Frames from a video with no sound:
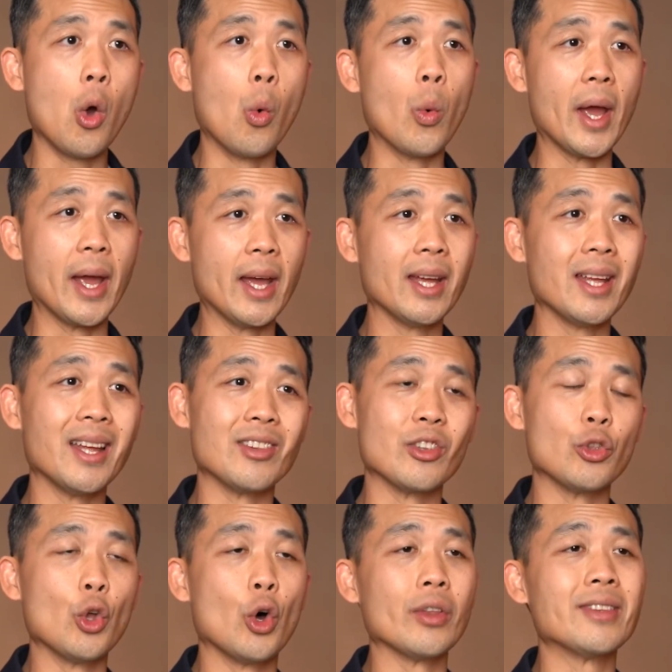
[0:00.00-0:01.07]
where
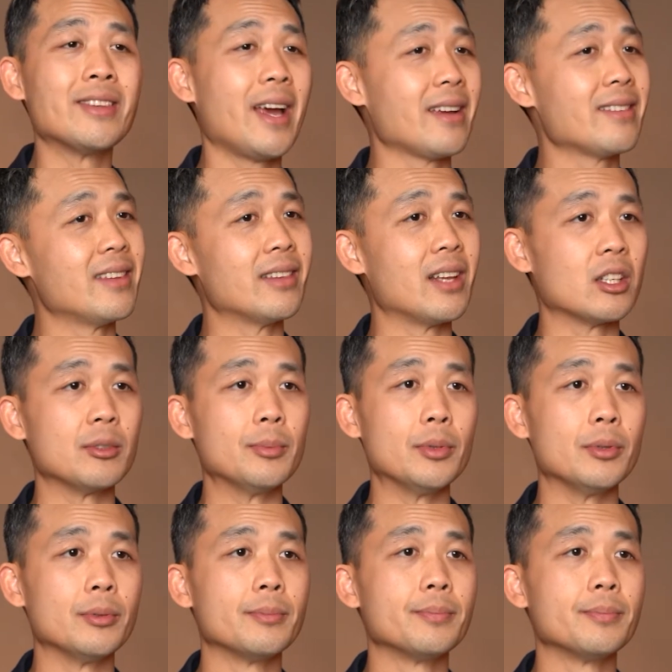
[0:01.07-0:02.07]
it's non-tax deductible.